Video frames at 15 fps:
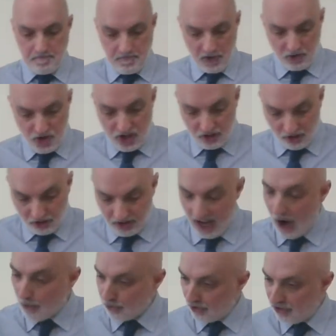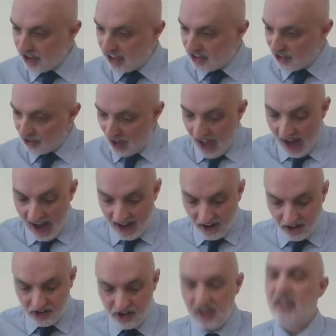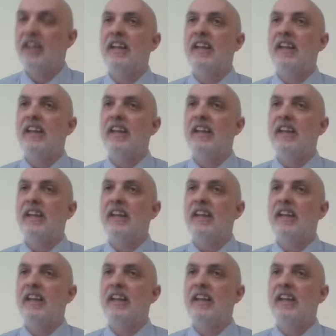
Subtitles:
Jesus tells us he desired,